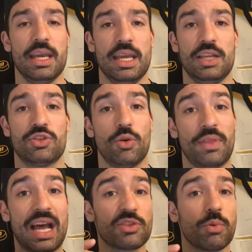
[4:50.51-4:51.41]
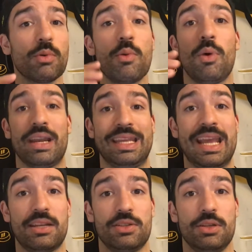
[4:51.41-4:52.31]
And so that's where we want to
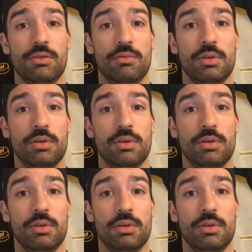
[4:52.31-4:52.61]
get to.